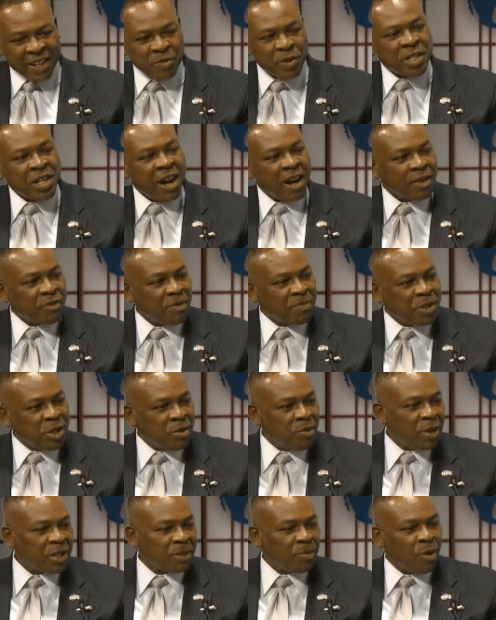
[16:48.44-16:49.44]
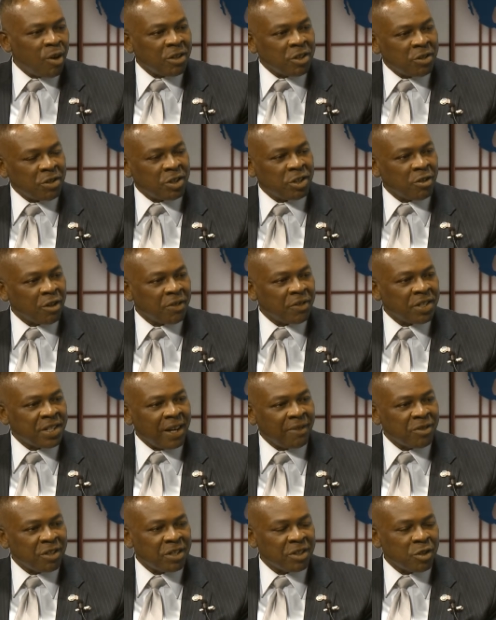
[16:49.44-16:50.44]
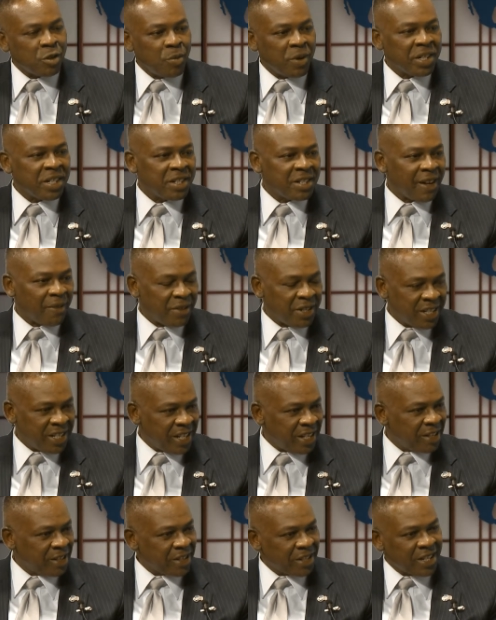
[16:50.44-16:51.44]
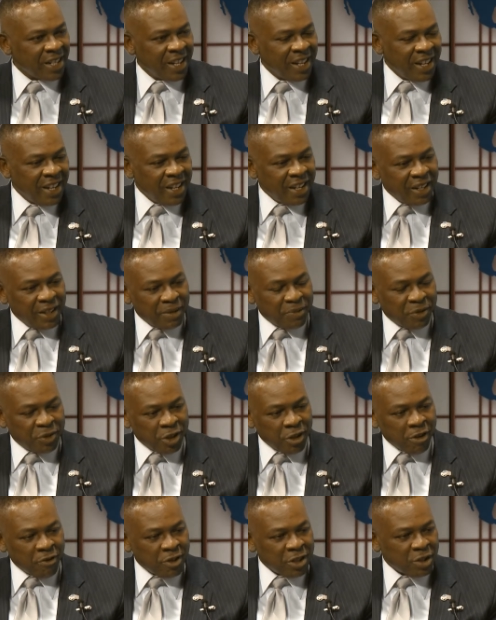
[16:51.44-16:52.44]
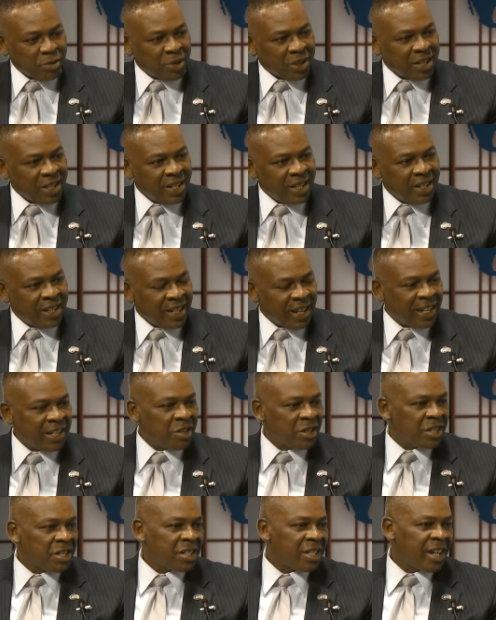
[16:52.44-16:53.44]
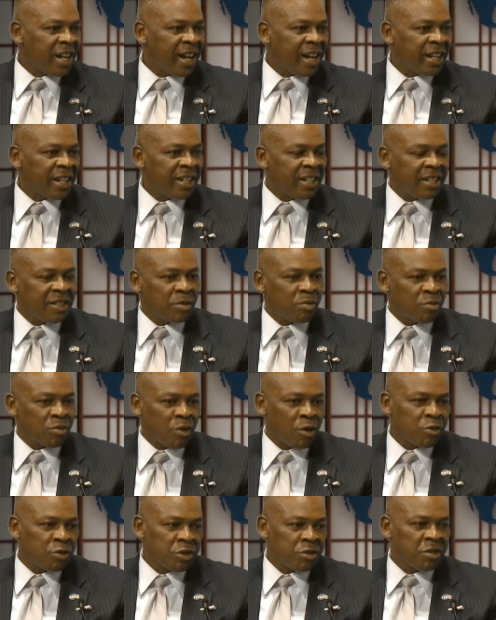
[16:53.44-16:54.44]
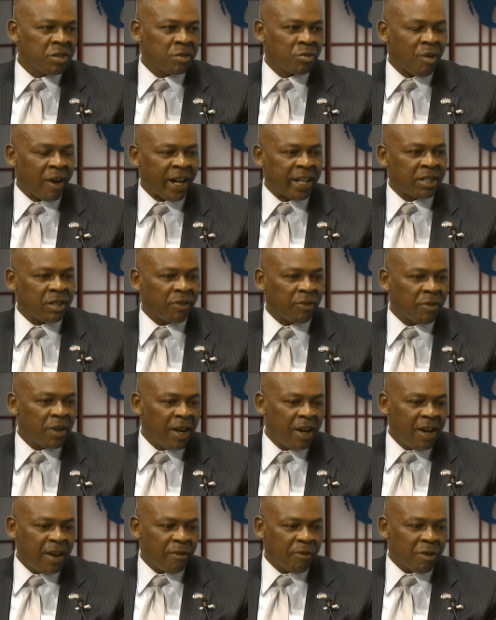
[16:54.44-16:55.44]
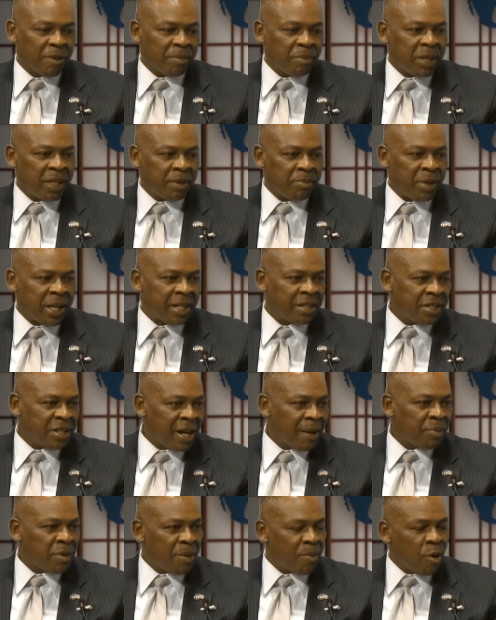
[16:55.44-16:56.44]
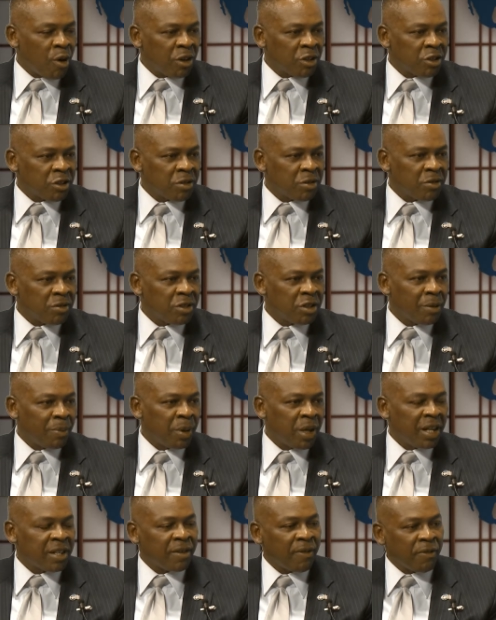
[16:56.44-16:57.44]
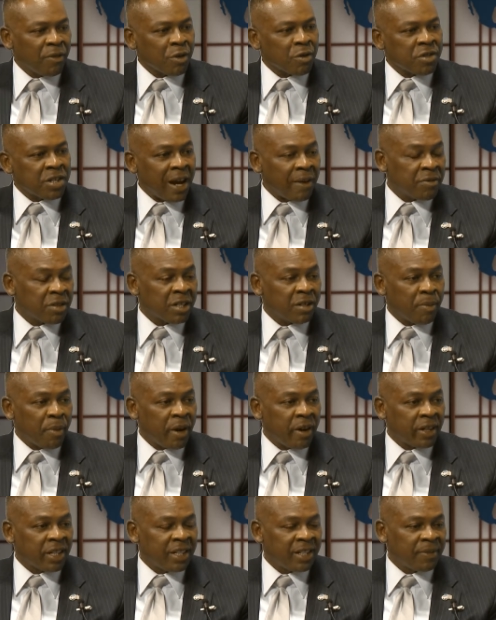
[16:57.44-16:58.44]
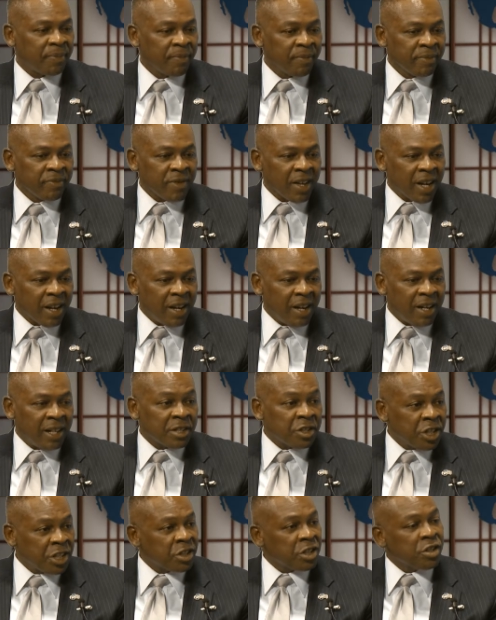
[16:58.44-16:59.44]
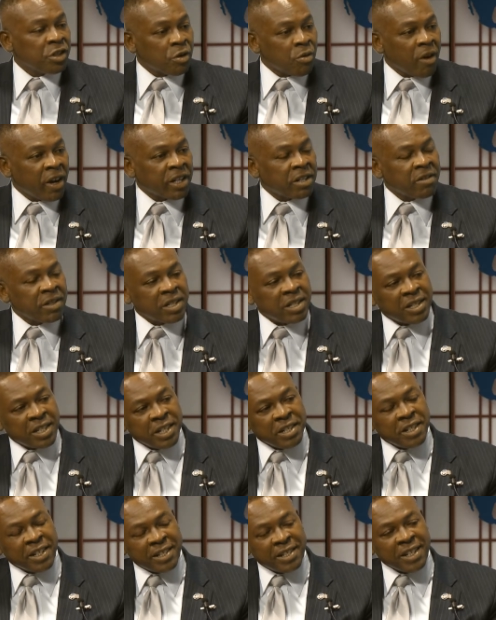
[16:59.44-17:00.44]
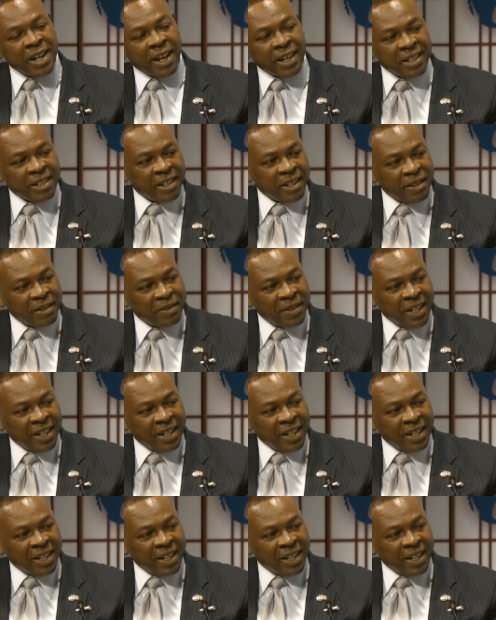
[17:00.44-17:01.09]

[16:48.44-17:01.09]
I retired from the U.S. Marshal Service after 27 years of service with the agency. I rose through the ranks from being a deputy marshal to being the first African-American assistant director and senior executive.